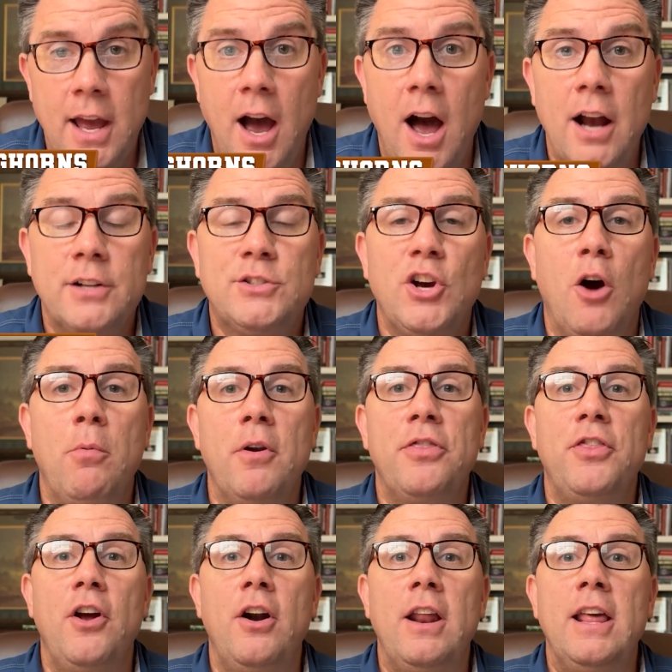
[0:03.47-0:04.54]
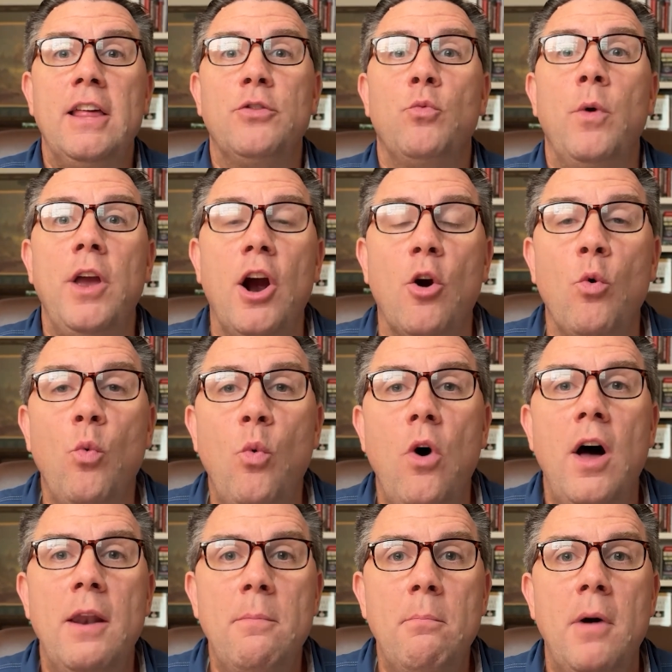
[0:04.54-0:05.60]
October 30th, we are
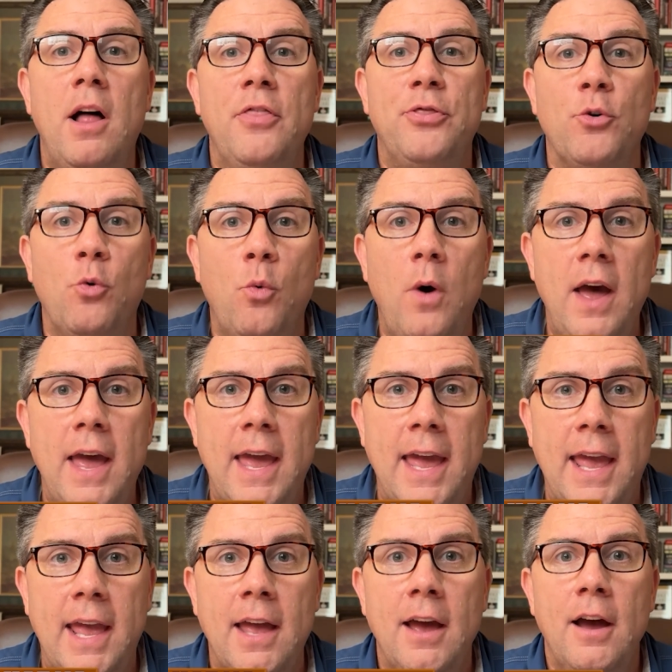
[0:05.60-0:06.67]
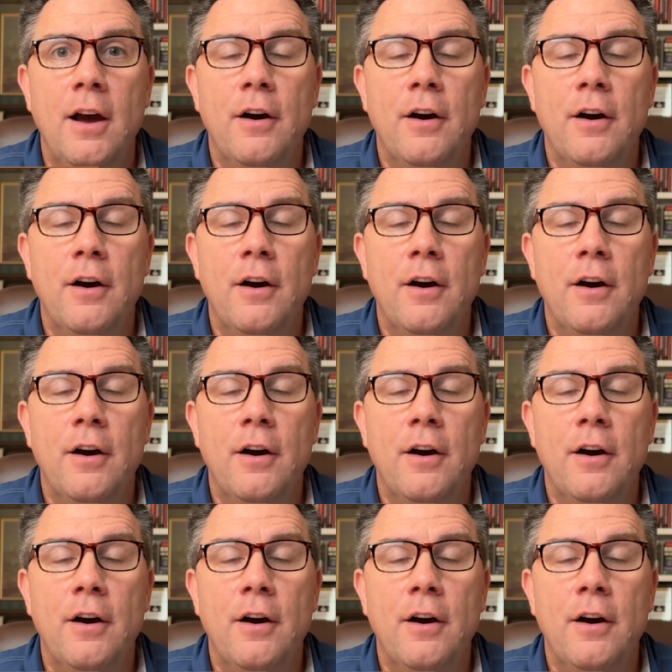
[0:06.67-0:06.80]
1 month away